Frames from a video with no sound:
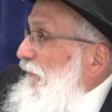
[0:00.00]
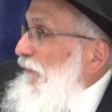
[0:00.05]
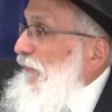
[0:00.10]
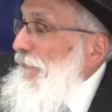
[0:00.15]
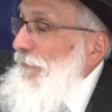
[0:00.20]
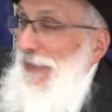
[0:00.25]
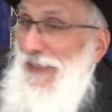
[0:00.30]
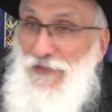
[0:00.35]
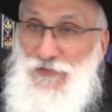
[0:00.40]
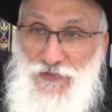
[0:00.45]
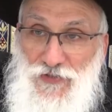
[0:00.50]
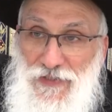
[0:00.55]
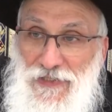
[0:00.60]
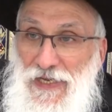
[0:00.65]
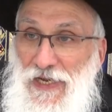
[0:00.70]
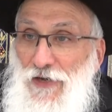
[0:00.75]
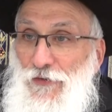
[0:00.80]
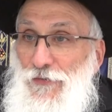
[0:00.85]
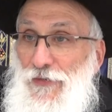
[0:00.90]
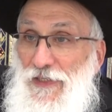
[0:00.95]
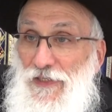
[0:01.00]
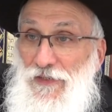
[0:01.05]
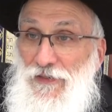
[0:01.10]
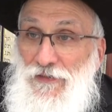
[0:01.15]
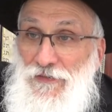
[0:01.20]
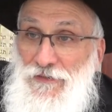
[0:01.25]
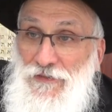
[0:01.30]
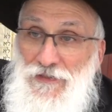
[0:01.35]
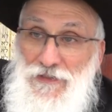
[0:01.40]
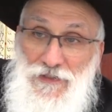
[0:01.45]
cemented
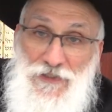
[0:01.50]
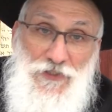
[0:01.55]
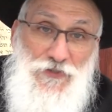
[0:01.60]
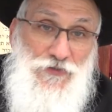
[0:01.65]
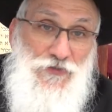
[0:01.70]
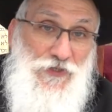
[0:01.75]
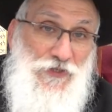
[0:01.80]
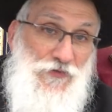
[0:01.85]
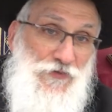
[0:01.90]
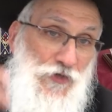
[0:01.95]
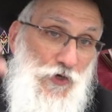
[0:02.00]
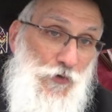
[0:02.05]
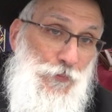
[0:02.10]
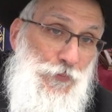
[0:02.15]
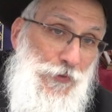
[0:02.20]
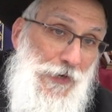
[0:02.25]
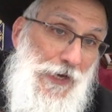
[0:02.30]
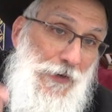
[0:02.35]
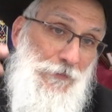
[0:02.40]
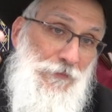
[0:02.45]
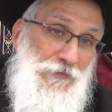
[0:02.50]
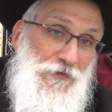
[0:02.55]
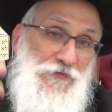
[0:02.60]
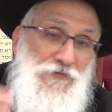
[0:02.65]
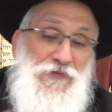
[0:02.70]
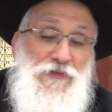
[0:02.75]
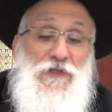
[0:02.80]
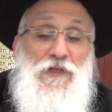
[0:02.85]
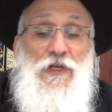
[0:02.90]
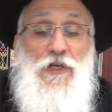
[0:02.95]
area, so there's no problem
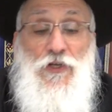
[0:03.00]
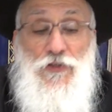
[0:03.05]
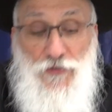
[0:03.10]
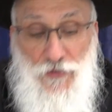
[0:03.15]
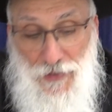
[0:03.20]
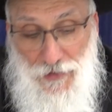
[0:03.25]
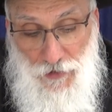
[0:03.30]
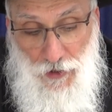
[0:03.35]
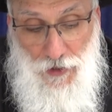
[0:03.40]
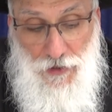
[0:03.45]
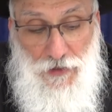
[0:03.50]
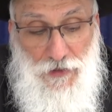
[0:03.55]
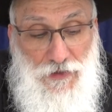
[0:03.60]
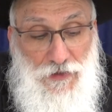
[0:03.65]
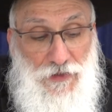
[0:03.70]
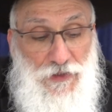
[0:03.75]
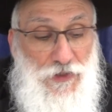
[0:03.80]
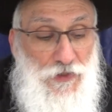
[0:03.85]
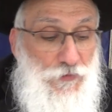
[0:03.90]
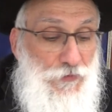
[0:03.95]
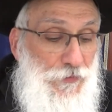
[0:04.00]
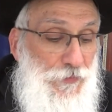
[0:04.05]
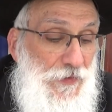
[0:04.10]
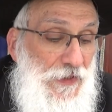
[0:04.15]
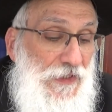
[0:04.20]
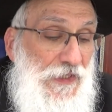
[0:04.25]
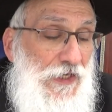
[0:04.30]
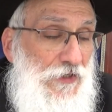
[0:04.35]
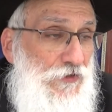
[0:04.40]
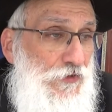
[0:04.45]
of so logically, you would
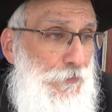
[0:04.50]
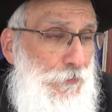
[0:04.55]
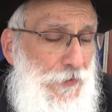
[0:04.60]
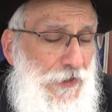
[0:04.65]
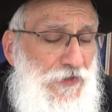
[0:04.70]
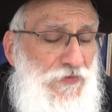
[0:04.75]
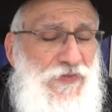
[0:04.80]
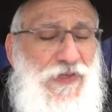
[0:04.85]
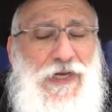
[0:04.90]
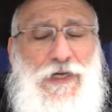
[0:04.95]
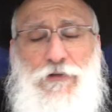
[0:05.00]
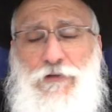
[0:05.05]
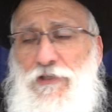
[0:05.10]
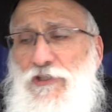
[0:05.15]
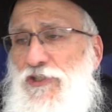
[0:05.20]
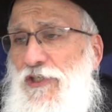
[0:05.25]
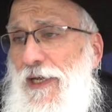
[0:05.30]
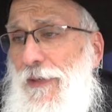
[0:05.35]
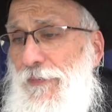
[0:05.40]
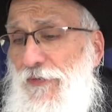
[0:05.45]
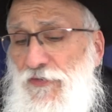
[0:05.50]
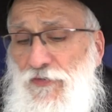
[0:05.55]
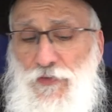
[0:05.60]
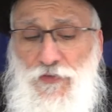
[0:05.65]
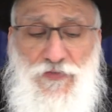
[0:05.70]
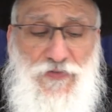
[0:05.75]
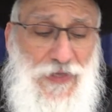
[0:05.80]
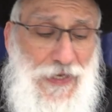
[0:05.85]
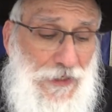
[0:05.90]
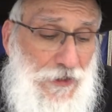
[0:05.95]
be allowed to play soccer on Shabbos.
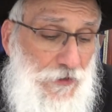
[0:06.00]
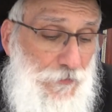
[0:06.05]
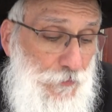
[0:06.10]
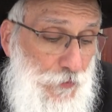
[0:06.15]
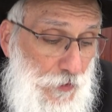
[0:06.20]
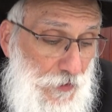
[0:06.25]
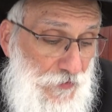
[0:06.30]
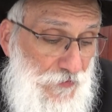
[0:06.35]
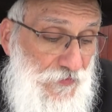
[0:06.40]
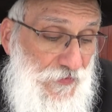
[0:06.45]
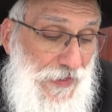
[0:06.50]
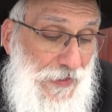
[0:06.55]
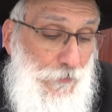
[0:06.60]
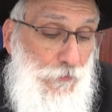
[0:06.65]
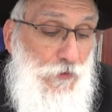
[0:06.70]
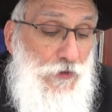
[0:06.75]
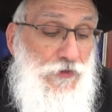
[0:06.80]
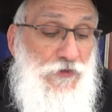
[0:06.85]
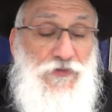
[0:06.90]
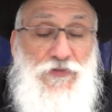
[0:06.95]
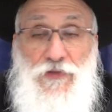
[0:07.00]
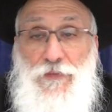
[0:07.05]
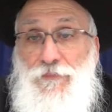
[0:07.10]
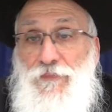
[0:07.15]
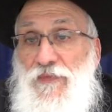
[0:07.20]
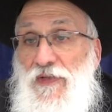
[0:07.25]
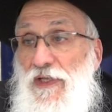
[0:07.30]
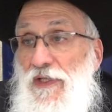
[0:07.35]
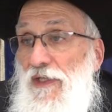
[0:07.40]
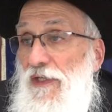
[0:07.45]
So soccer ball is not moksa.
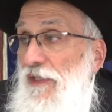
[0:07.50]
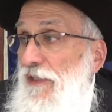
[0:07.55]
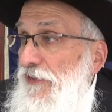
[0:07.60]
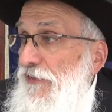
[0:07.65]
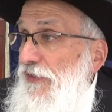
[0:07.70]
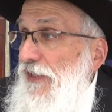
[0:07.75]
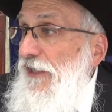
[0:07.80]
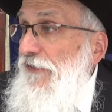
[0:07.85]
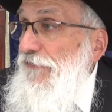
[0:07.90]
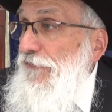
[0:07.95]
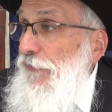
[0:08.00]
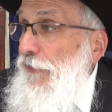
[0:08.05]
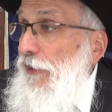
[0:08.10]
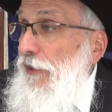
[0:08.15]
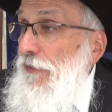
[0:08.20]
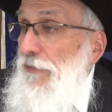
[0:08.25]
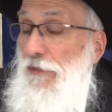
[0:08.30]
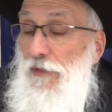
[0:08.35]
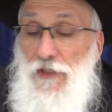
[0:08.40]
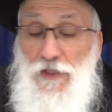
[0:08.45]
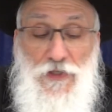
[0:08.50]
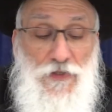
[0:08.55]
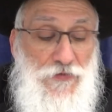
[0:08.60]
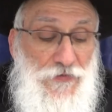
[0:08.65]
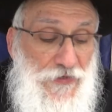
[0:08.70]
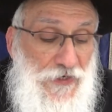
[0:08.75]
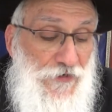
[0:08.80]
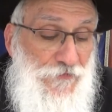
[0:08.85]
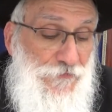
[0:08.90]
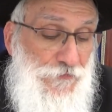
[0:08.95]
Therefore,
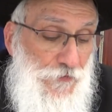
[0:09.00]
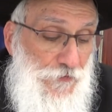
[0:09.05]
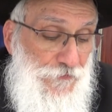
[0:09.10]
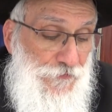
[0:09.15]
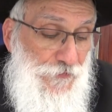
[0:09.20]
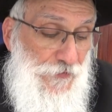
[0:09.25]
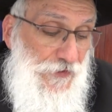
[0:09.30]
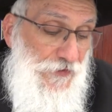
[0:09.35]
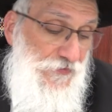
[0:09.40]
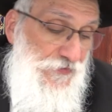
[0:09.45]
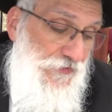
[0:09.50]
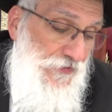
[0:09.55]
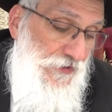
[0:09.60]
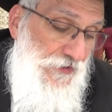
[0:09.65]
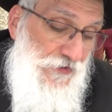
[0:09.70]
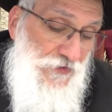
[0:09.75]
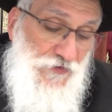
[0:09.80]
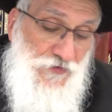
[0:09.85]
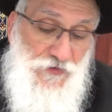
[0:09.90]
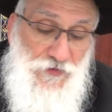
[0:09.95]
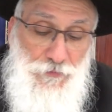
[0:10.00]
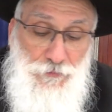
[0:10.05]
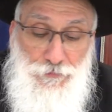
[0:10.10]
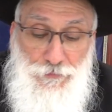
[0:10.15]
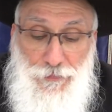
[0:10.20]
therefore, for instance,